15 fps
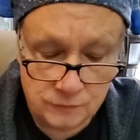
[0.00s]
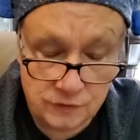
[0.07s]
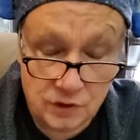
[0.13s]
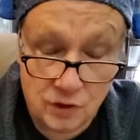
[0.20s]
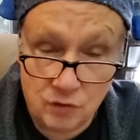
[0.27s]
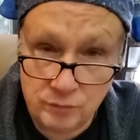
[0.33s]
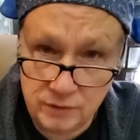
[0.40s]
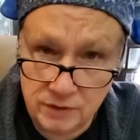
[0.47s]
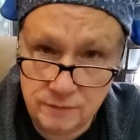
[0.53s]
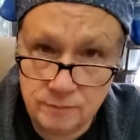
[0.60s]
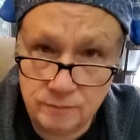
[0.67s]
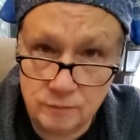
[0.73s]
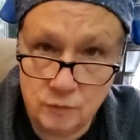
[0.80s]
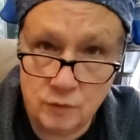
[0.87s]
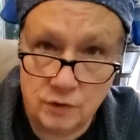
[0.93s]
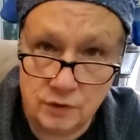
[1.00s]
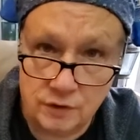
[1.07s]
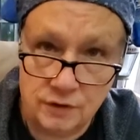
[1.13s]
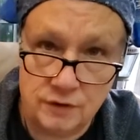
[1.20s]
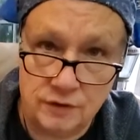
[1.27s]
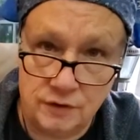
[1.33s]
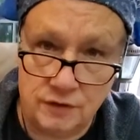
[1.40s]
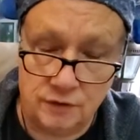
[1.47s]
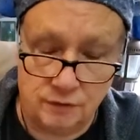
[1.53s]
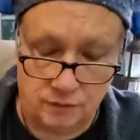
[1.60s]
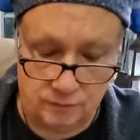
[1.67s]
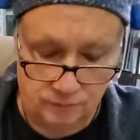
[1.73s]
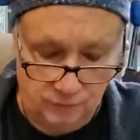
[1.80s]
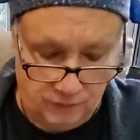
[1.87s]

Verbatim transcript: Tell me what I need to hear.